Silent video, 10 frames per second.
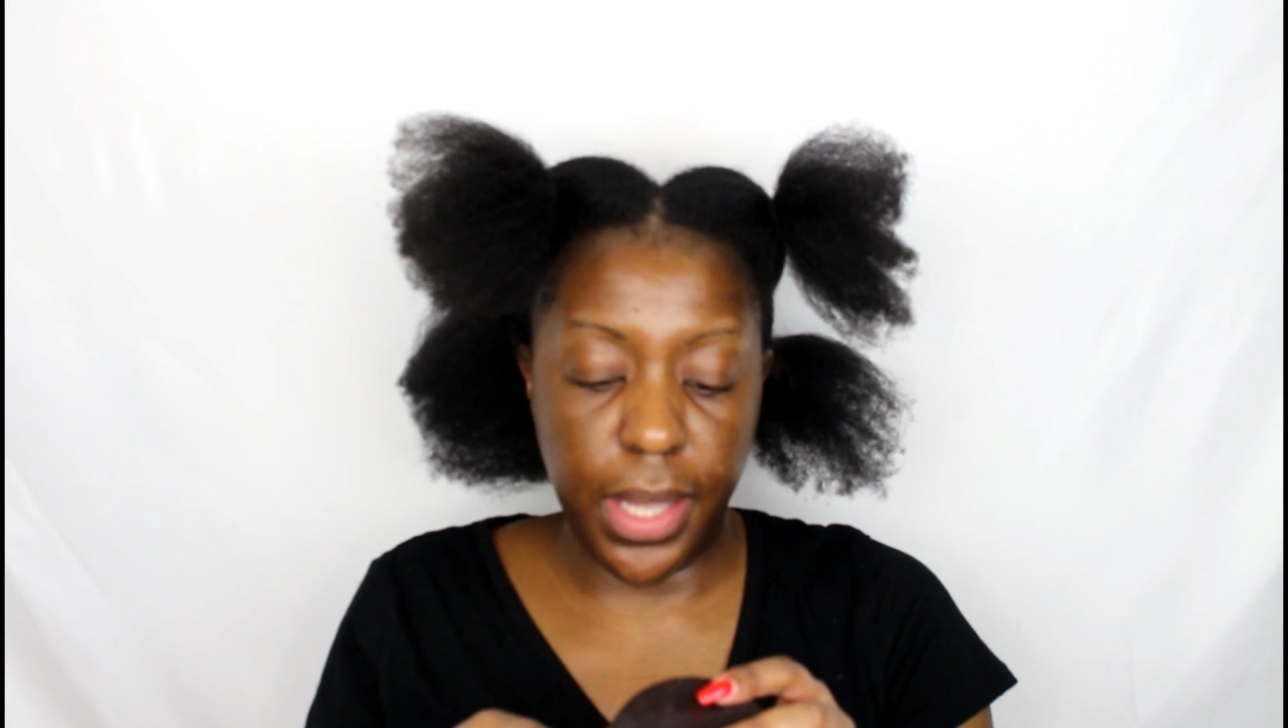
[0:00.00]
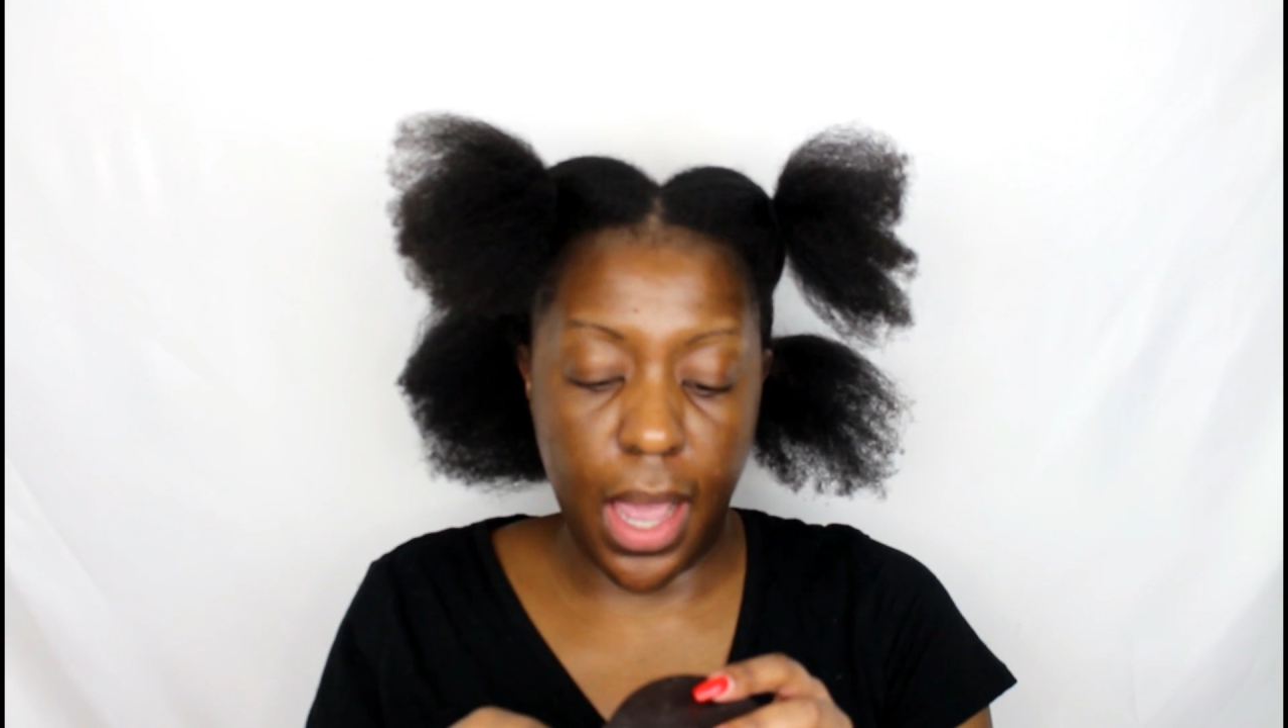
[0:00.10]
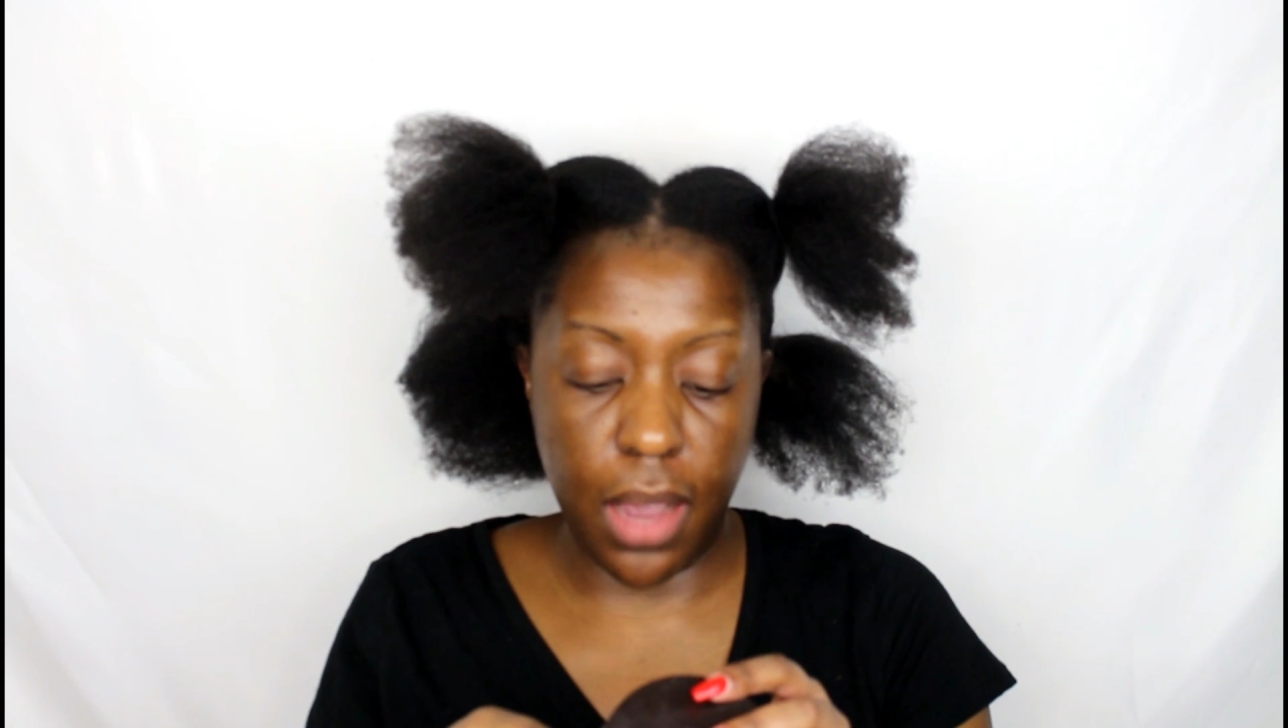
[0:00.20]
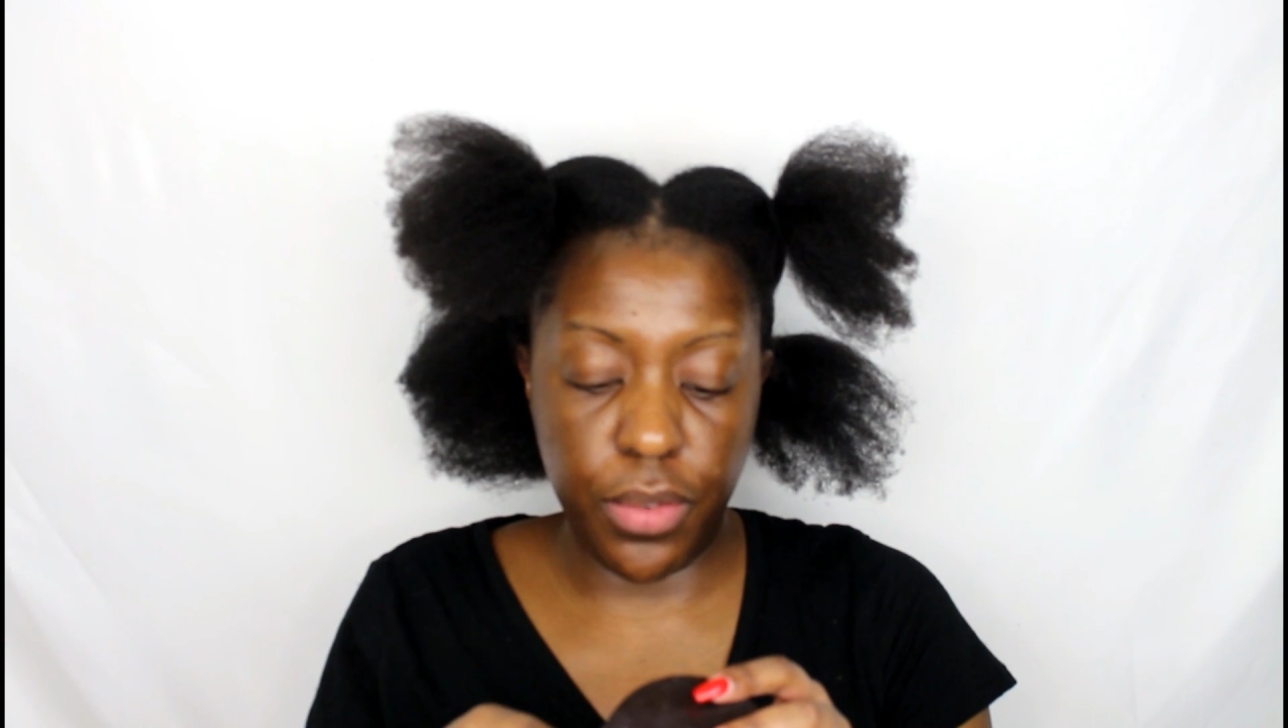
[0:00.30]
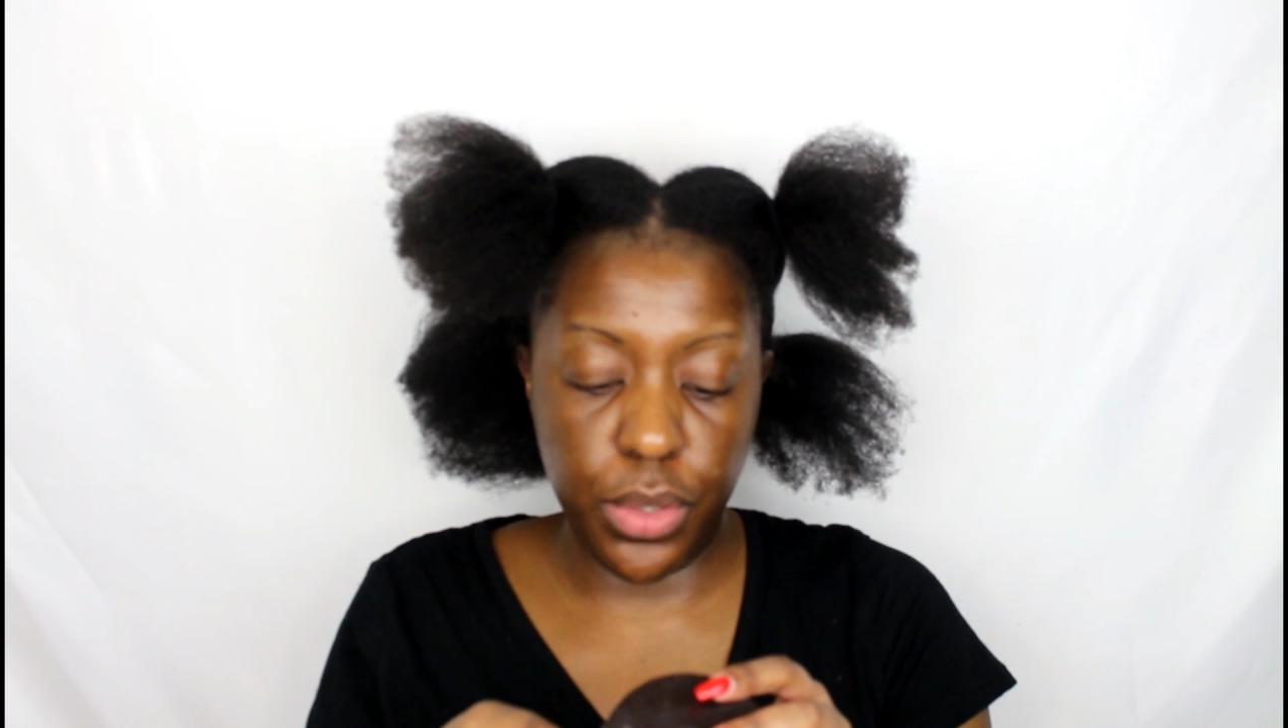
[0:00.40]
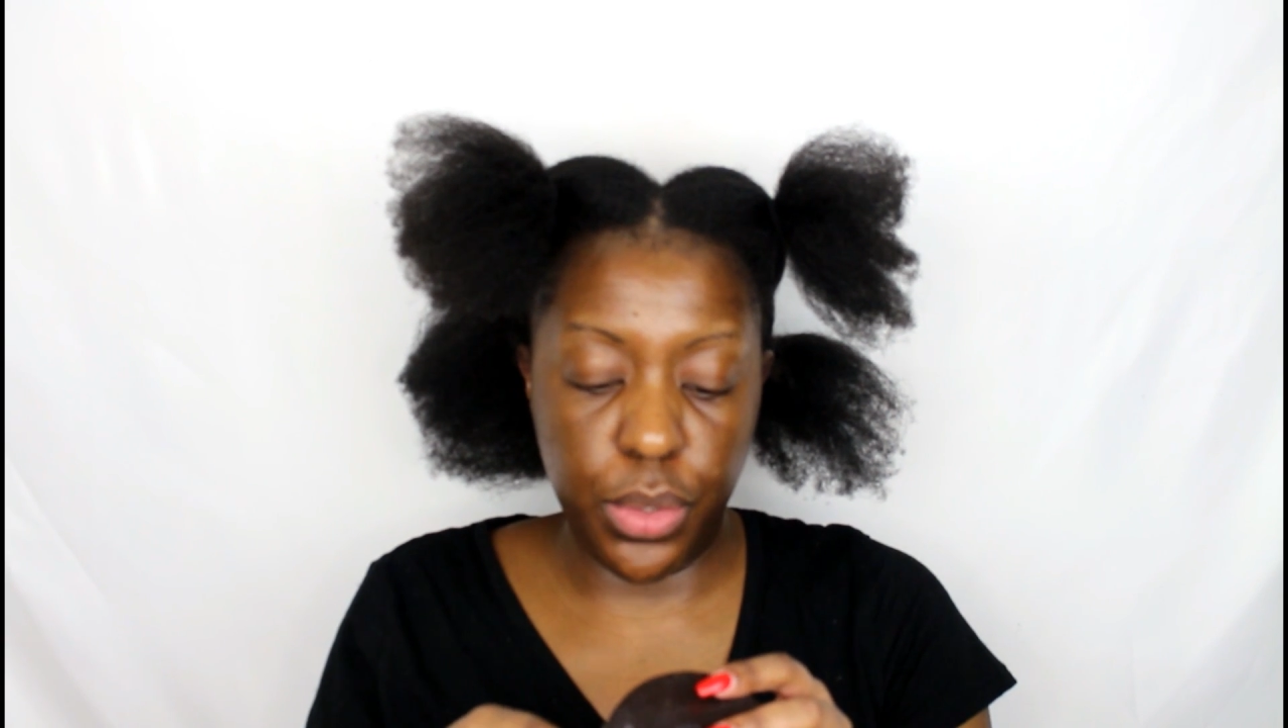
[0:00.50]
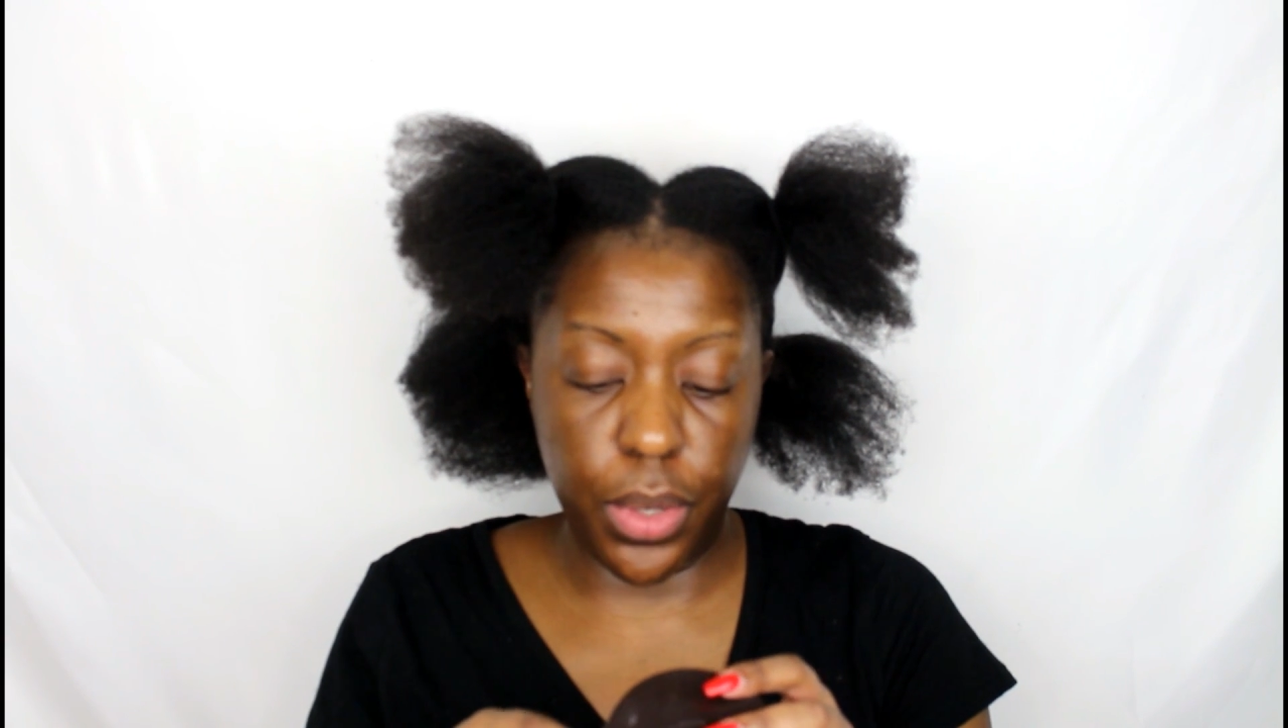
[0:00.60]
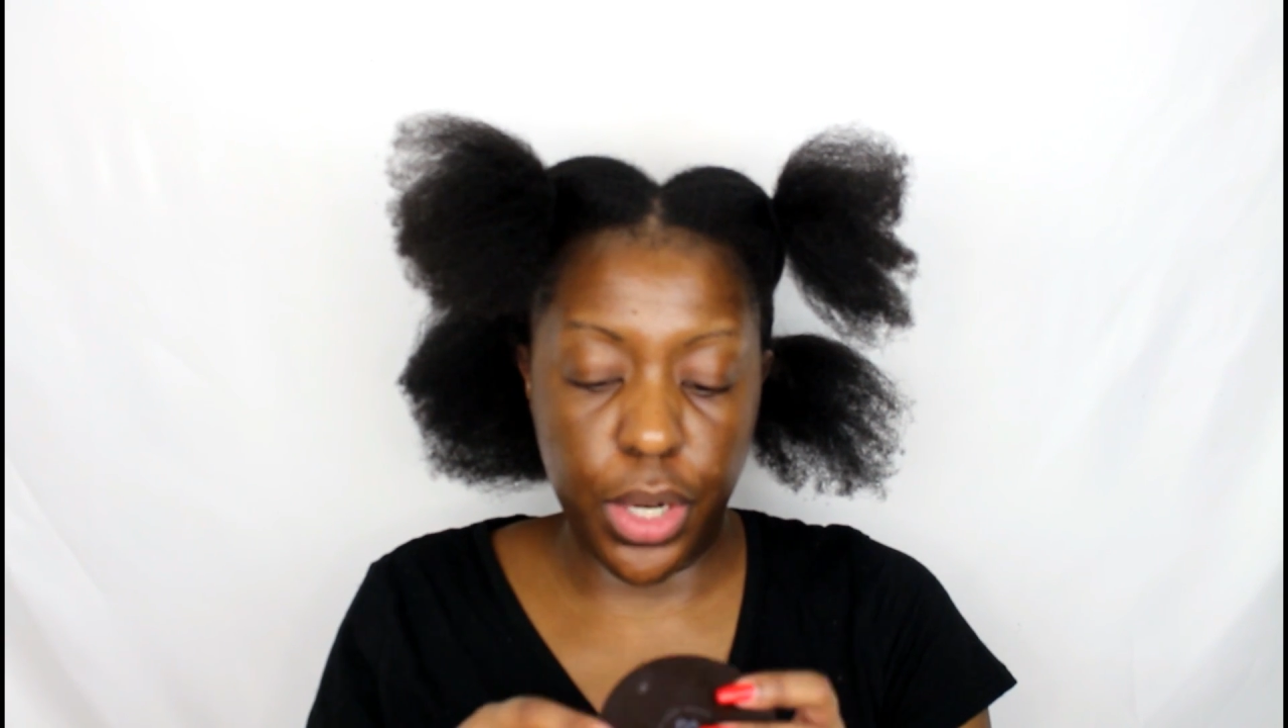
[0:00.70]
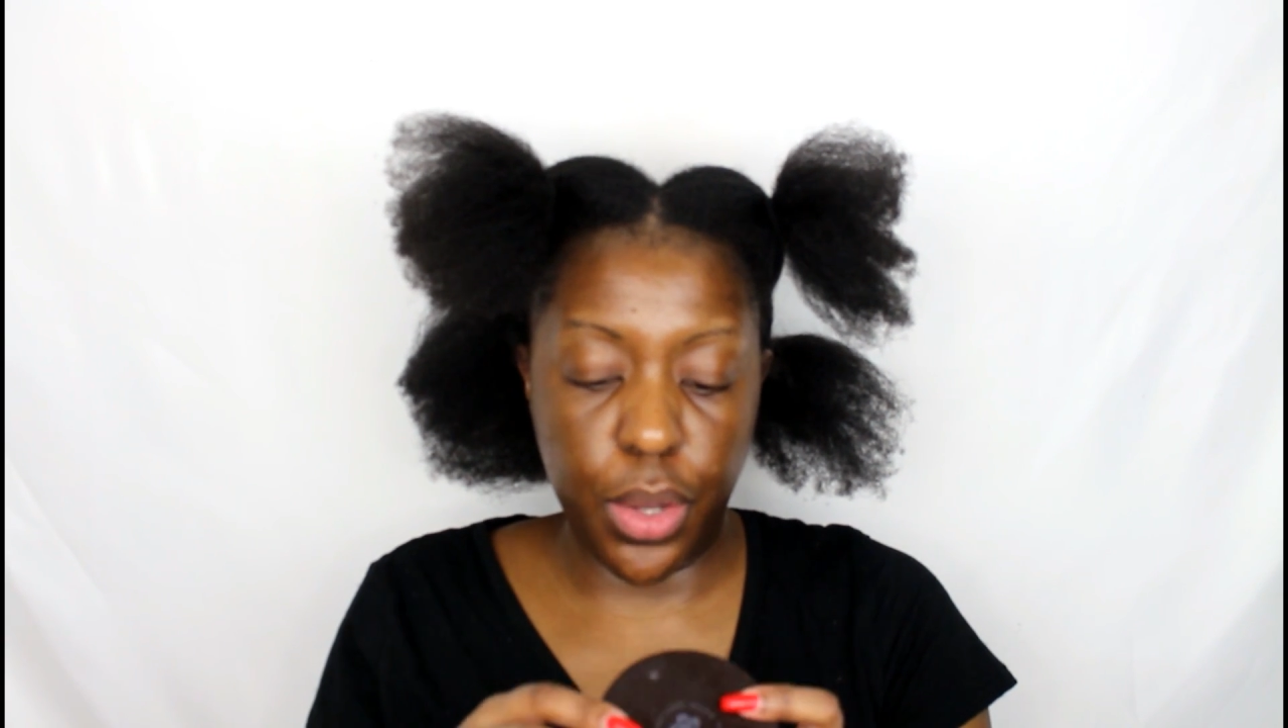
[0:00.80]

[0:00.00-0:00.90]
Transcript: Carol's Daughter